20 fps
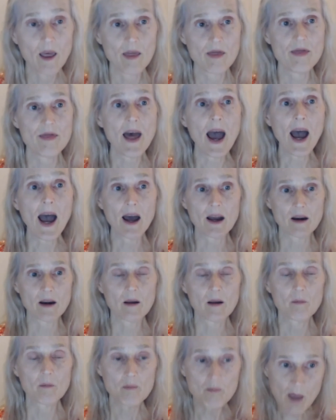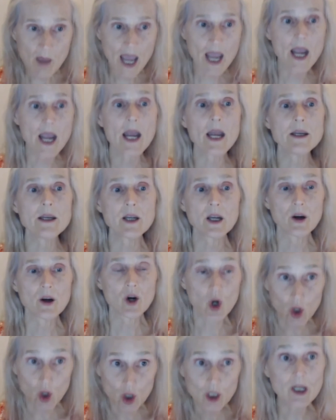that made
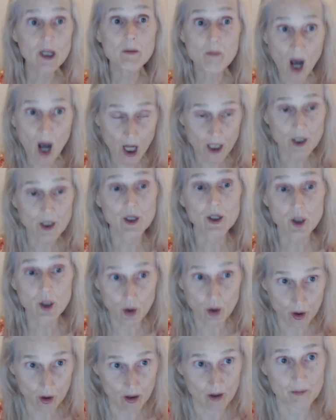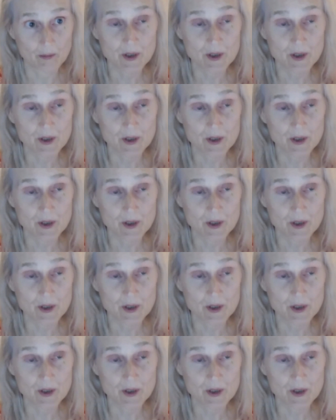early modern Europe